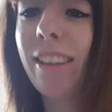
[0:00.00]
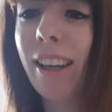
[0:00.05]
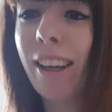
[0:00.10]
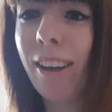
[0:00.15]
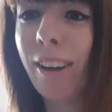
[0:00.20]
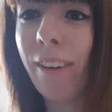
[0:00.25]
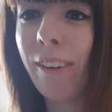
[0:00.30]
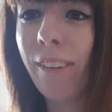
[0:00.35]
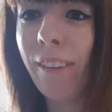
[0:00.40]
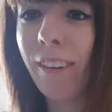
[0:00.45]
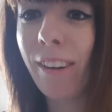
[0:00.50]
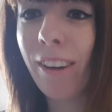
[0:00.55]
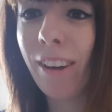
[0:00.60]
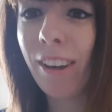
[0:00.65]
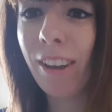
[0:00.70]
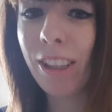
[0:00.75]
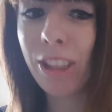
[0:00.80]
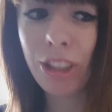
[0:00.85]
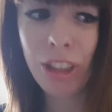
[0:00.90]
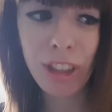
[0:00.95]
Now,
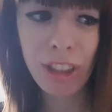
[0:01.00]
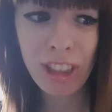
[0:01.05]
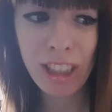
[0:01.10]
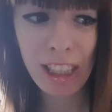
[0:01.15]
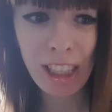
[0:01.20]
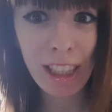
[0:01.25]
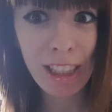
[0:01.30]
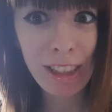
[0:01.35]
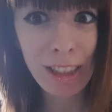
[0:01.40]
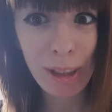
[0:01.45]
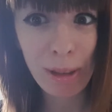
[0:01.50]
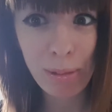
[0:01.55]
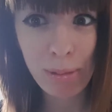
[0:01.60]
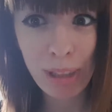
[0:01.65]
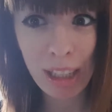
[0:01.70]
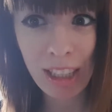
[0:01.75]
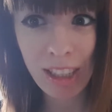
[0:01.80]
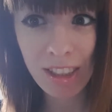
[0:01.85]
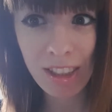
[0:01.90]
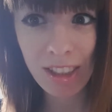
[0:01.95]
usually I don't
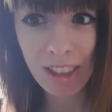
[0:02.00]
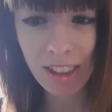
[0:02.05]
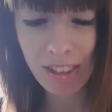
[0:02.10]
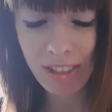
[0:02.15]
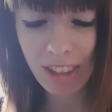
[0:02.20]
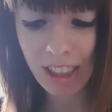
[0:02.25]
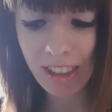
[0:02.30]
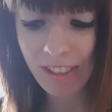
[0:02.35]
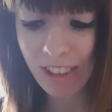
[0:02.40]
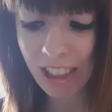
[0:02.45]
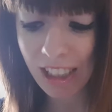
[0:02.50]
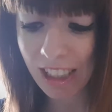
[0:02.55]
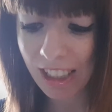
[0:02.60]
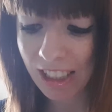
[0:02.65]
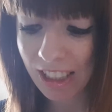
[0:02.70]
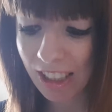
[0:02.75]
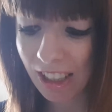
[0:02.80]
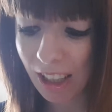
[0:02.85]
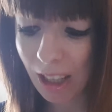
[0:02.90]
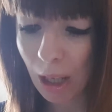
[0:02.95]
wear stuff like
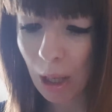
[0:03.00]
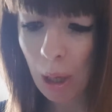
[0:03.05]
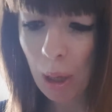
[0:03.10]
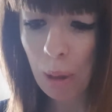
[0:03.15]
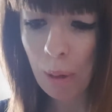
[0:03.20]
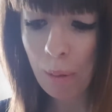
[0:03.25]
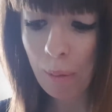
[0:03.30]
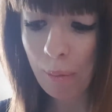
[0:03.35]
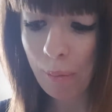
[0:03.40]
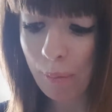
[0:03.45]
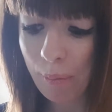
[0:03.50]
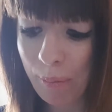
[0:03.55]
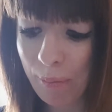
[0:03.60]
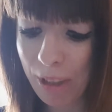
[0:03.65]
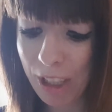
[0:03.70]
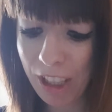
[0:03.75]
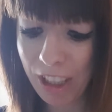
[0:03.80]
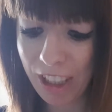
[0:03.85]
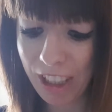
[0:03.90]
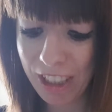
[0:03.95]
this,
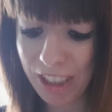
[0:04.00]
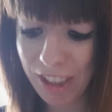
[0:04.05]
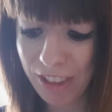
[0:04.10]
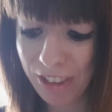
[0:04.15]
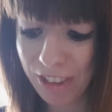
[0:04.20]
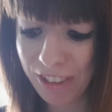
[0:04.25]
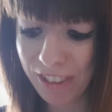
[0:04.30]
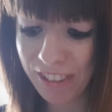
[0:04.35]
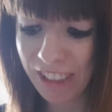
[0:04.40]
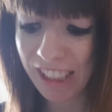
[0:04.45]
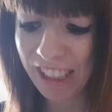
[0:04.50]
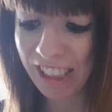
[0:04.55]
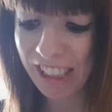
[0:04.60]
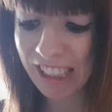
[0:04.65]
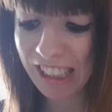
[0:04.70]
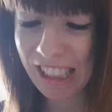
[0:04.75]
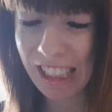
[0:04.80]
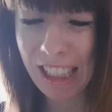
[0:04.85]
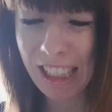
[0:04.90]
but I saw this